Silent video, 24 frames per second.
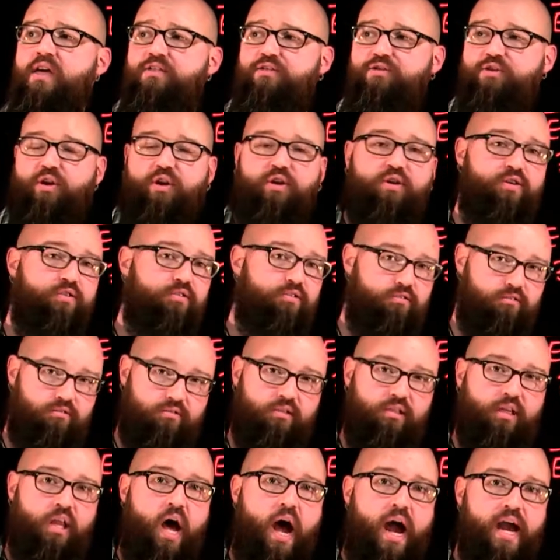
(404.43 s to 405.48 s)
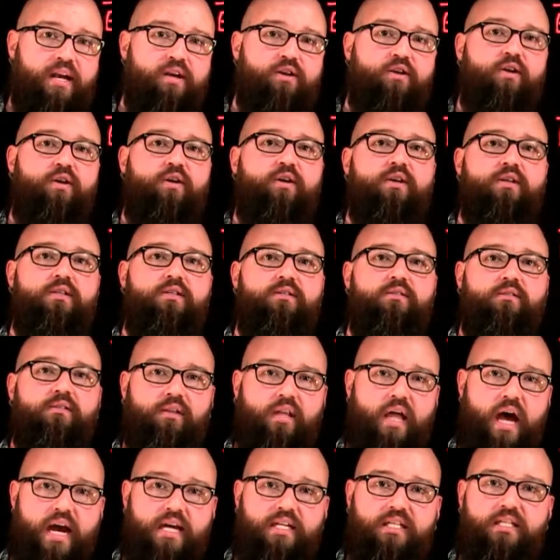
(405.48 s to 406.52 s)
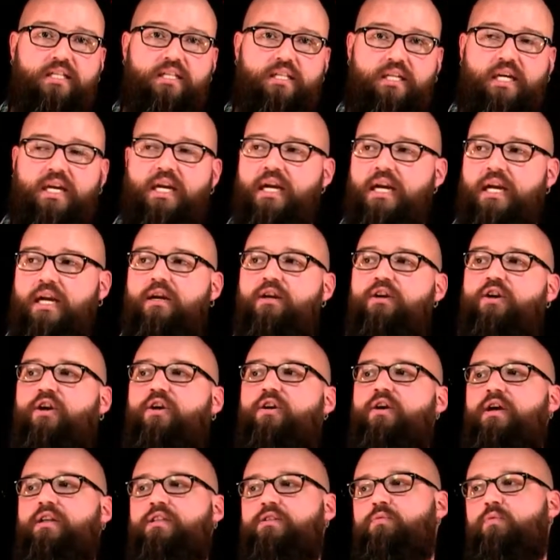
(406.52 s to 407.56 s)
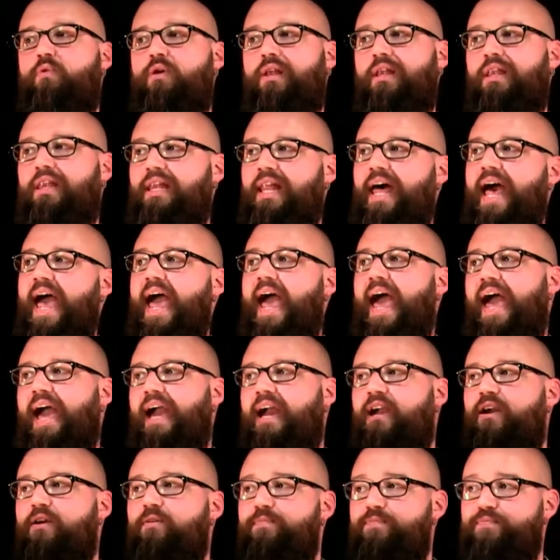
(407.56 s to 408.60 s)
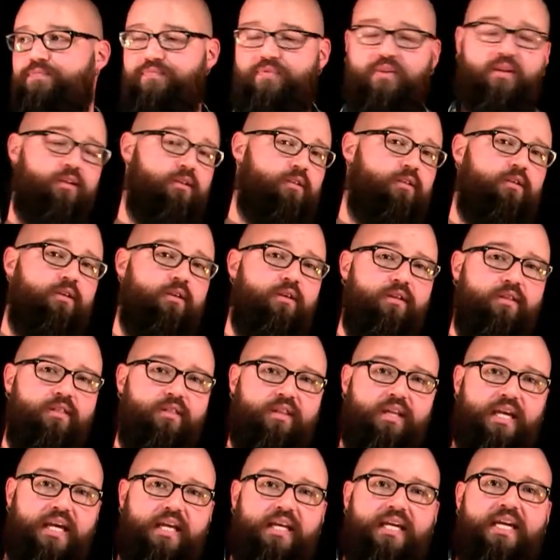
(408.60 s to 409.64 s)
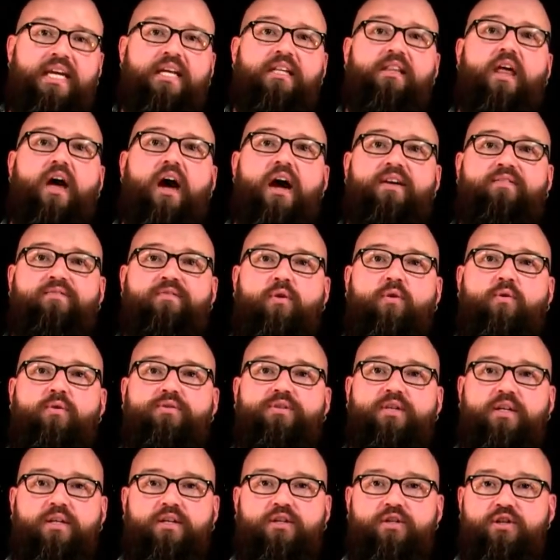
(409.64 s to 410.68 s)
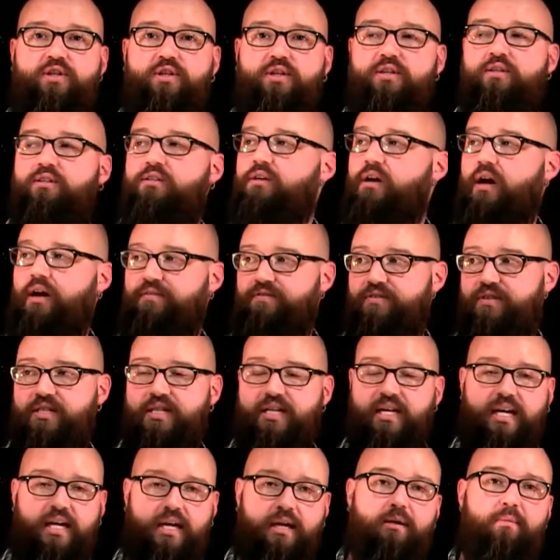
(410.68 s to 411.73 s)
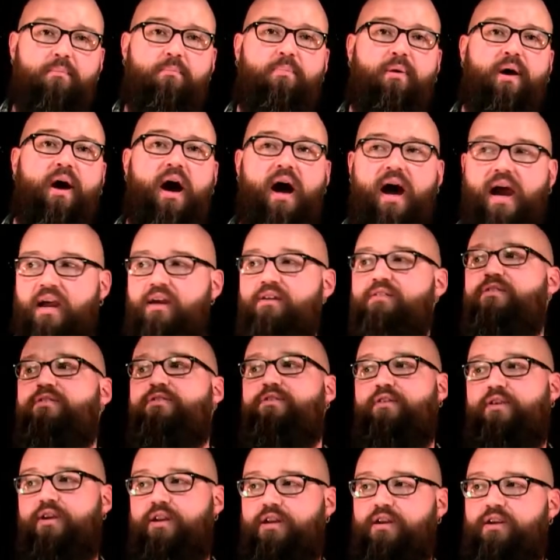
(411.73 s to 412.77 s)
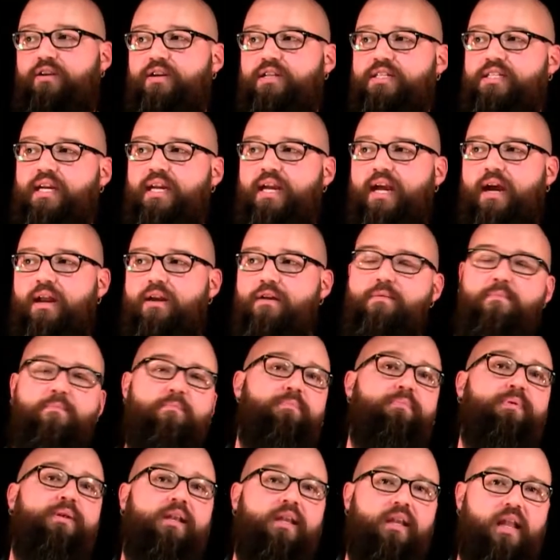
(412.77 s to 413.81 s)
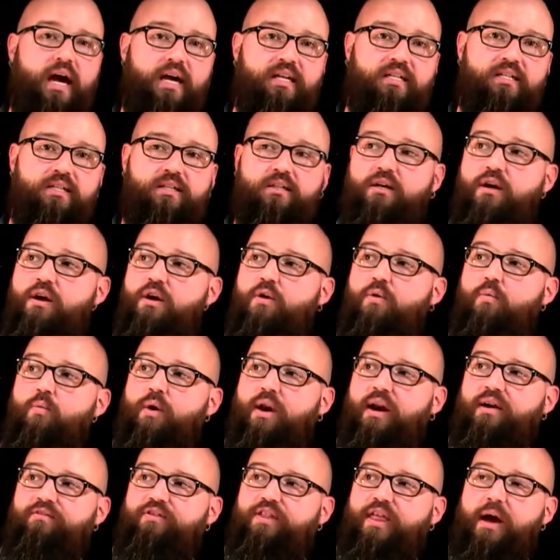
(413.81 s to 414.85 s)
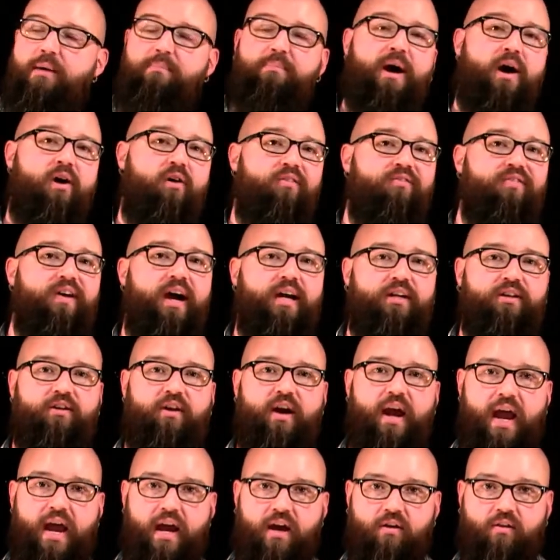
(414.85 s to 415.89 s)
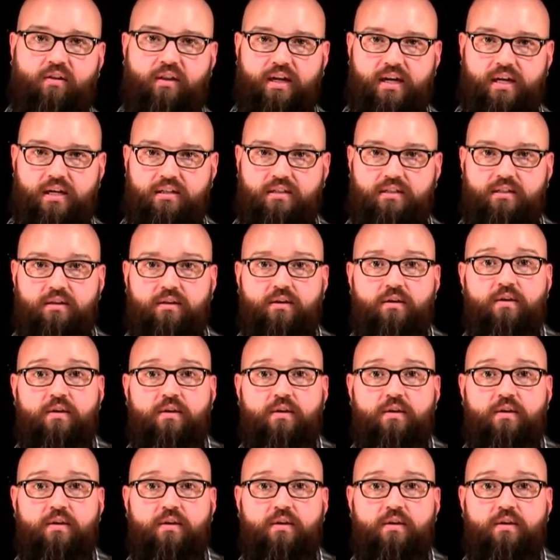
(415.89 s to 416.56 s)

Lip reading: the line current, line C current, will lag E line voltage of C by 30 degrees again, plus whatever that power factor angle is.